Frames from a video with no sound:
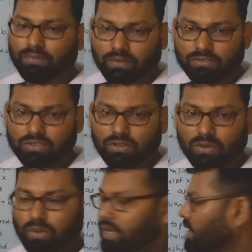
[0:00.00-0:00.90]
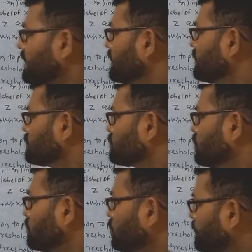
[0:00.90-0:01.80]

function. Okay, so to